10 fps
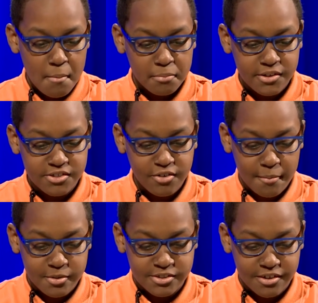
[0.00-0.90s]
Please
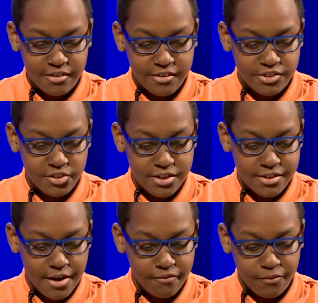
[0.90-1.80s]
grab a shirt or dress
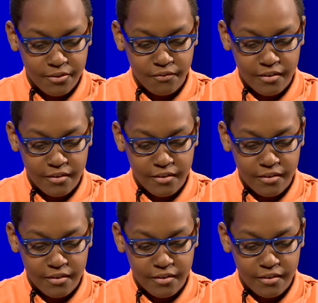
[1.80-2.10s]
covered with